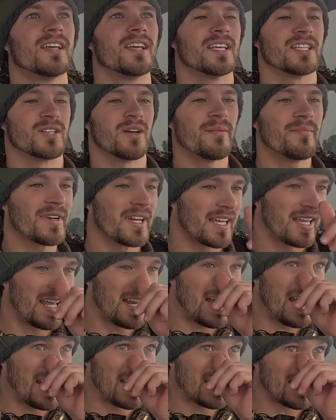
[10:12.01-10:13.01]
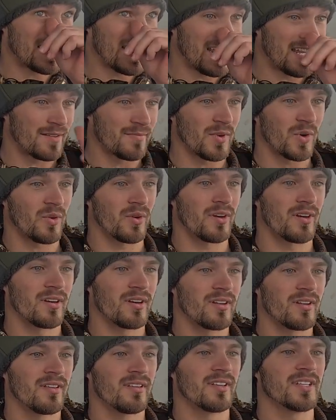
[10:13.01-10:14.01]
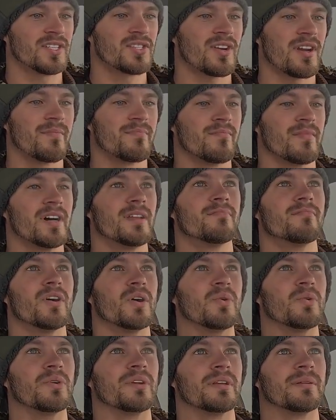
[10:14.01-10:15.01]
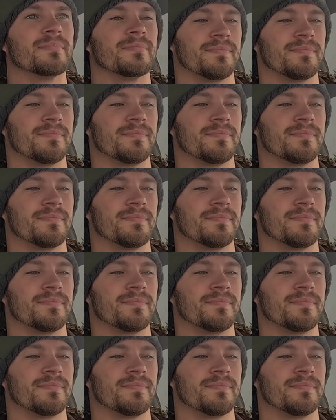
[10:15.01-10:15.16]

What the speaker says: So I'm gonna get out of sand mode. Let's try mud mode.